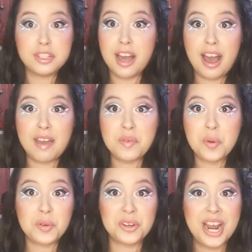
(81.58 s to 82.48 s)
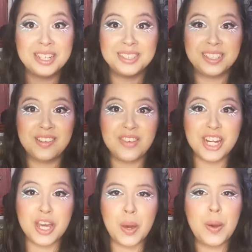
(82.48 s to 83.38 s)
dive right into the
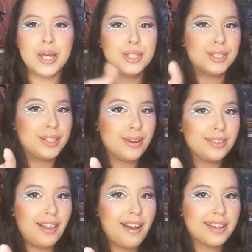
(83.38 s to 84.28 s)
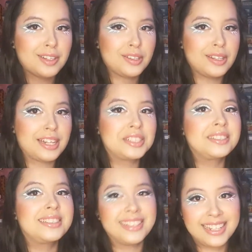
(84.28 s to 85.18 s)
video. No long
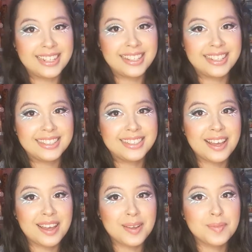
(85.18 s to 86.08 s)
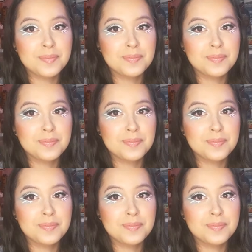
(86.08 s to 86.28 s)
introductions needed this time.